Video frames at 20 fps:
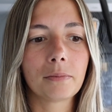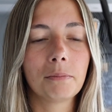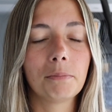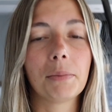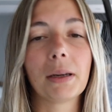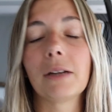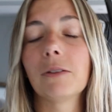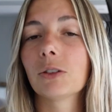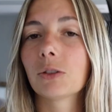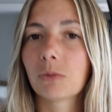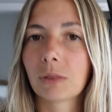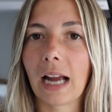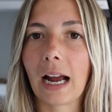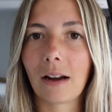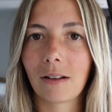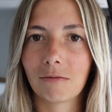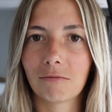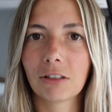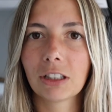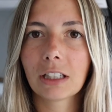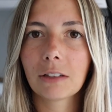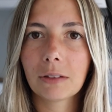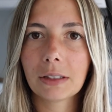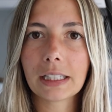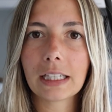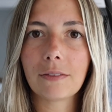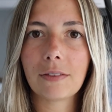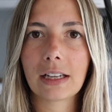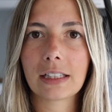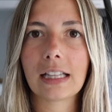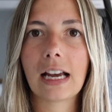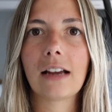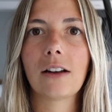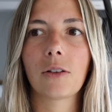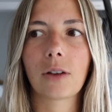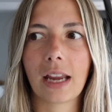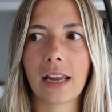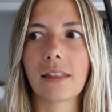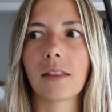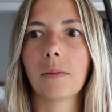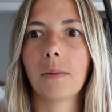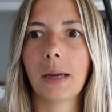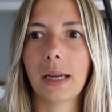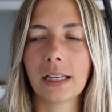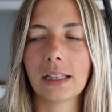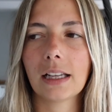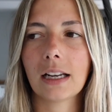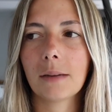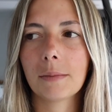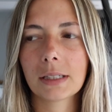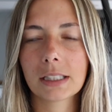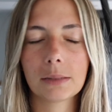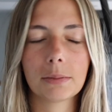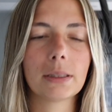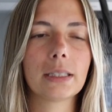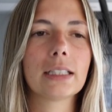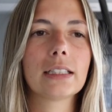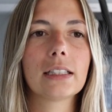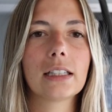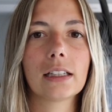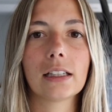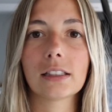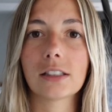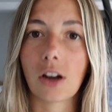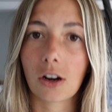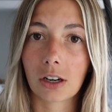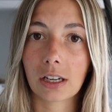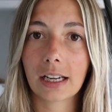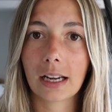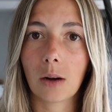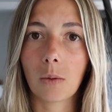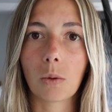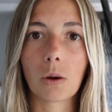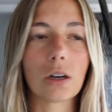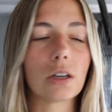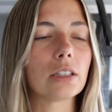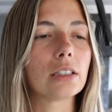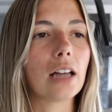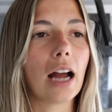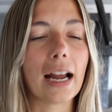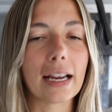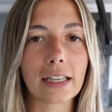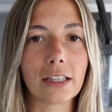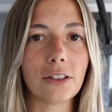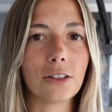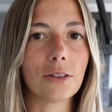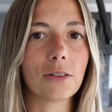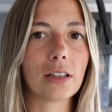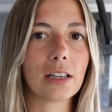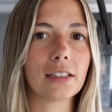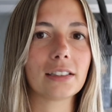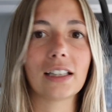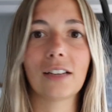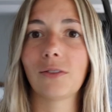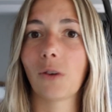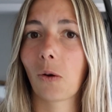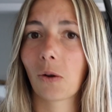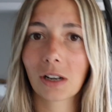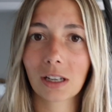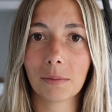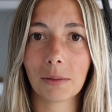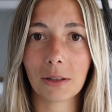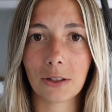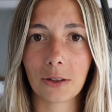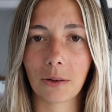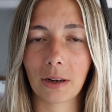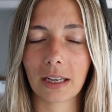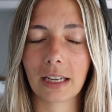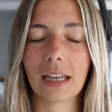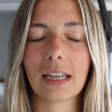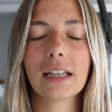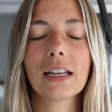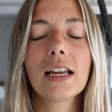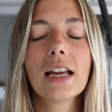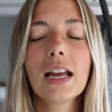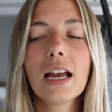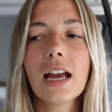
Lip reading: But it was, really relieving that, okay, the pain that I'm experiencing, it's not going to get worse. I can do this. I've already been doing it.